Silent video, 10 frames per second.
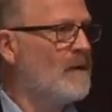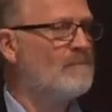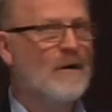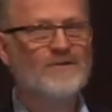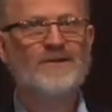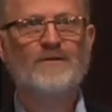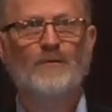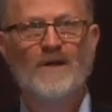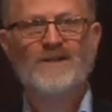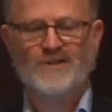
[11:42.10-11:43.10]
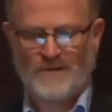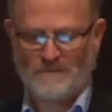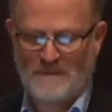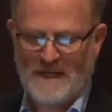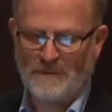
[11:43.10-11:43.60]
Most of the rich
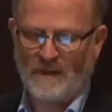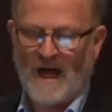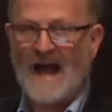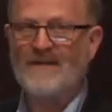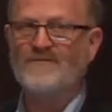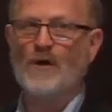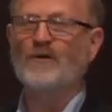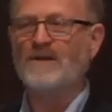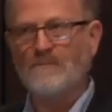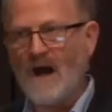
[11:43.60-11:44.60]
people I've known in